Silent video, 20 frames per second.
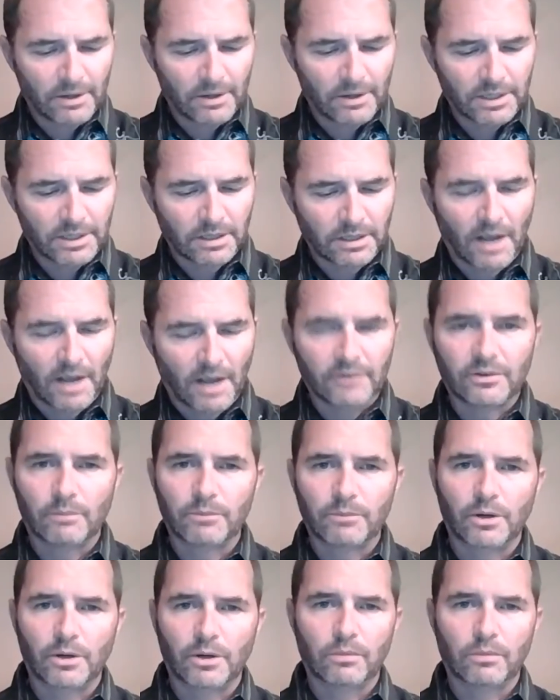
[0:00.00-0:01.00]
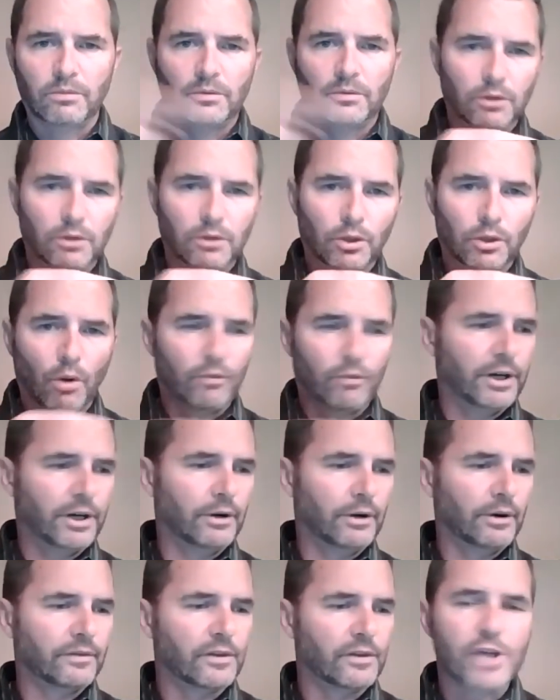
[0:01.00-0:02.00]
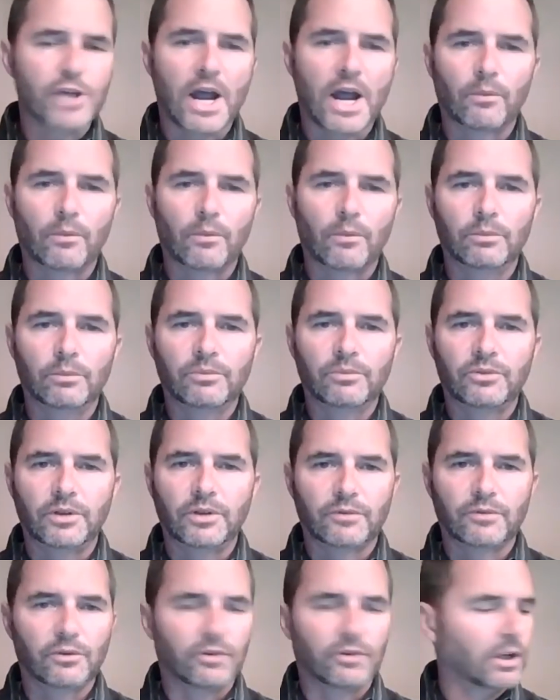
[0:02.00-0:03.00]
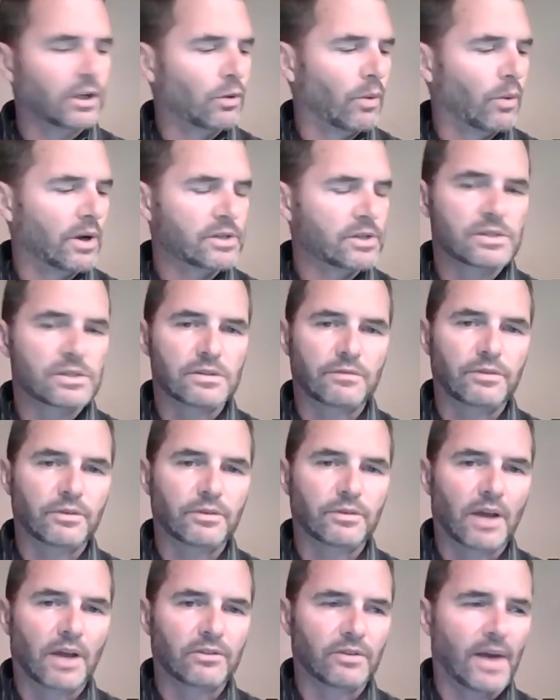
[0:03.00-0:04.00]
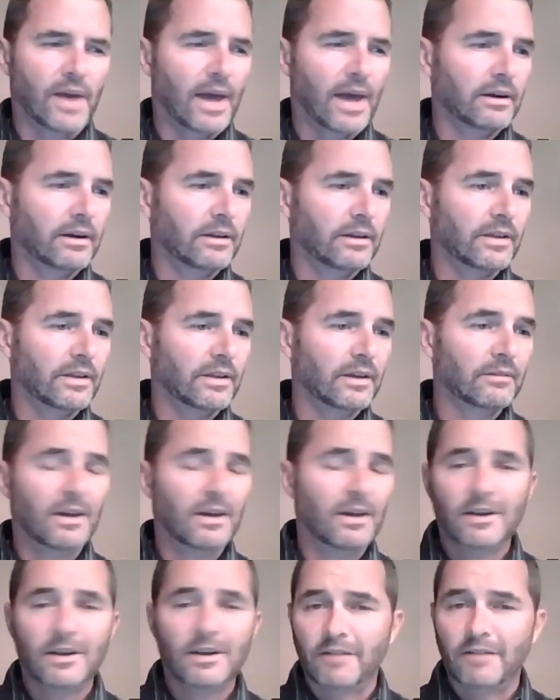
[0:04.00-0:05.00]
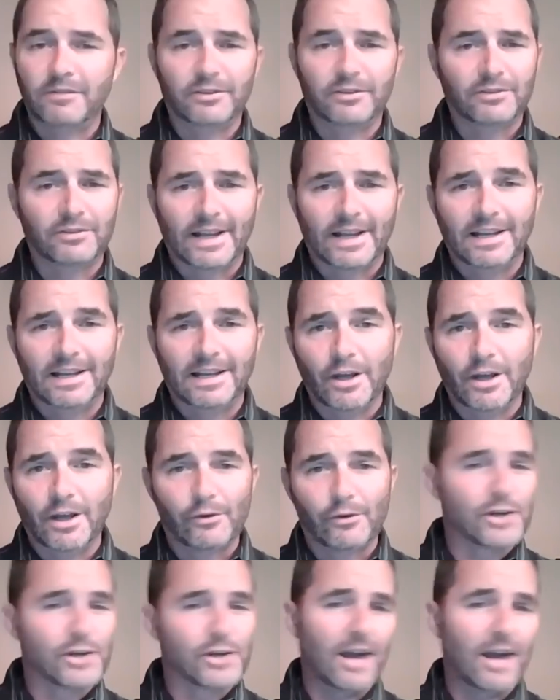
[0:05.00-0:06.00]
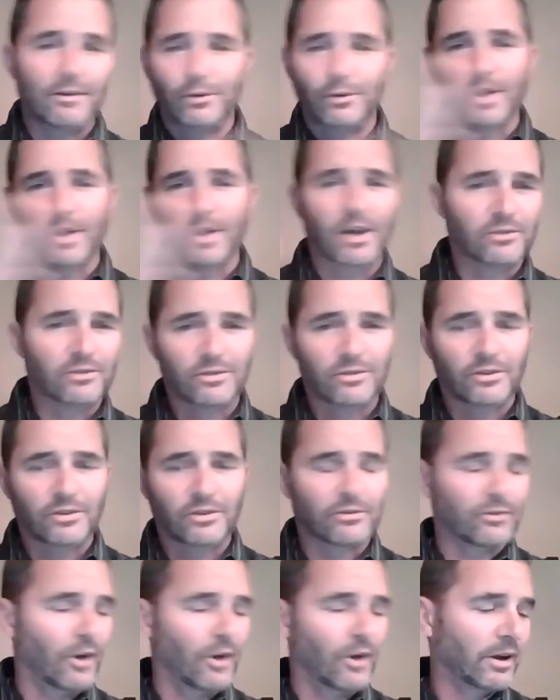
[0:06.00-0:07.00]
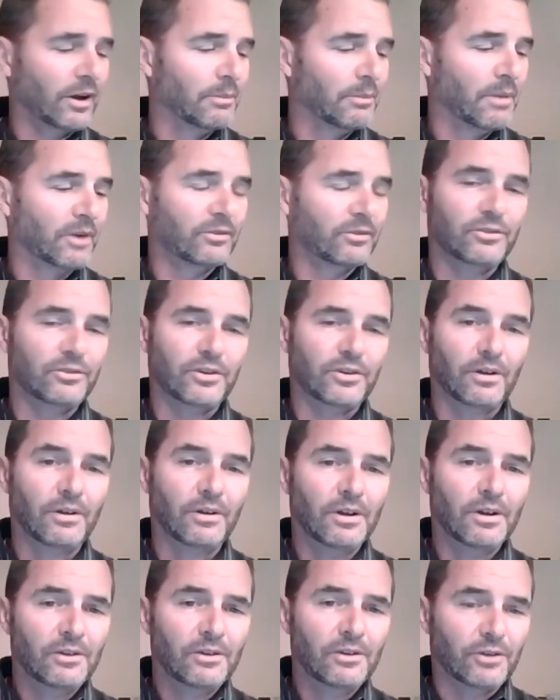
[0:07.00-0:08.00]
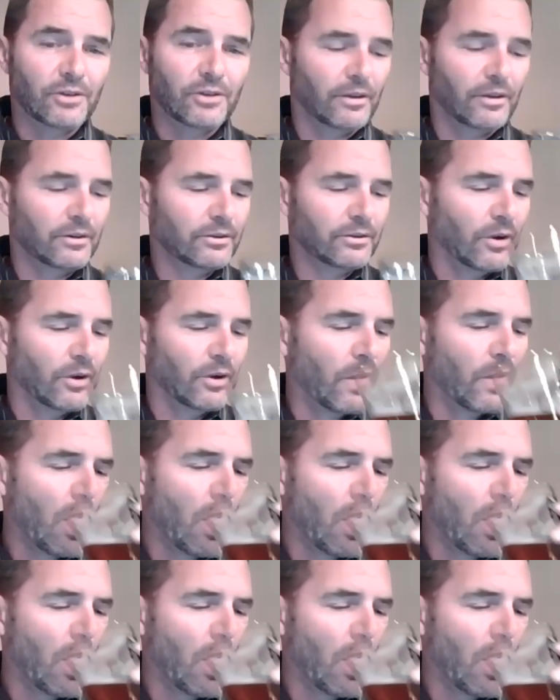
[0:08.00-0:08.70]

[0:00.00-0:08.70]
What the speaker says: it, guys. I'm going to look over here at the chat room, see if there's any questions, if you guys have had anything. If it's like any other chat, you guys are just talking amongst each other. So